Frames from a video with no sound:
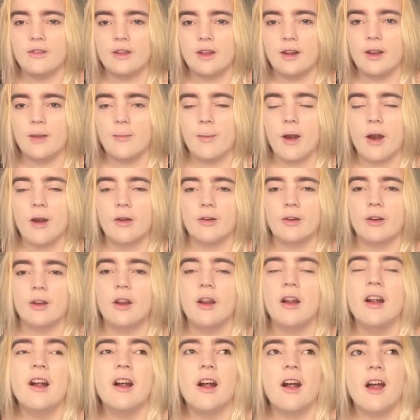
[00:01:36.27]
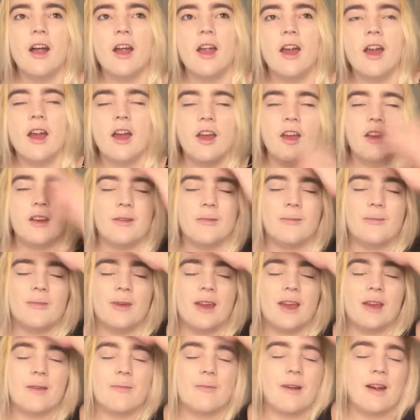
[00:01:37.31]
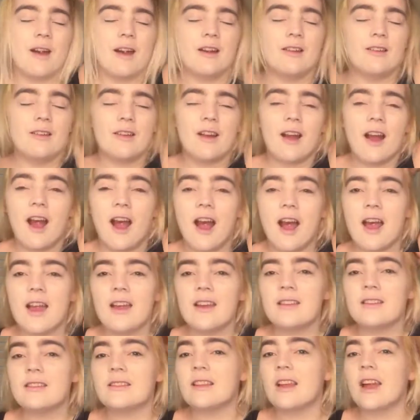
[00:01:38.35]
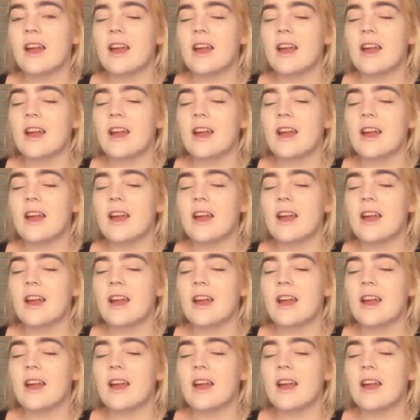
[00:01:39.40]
setting powder and bake my under eyes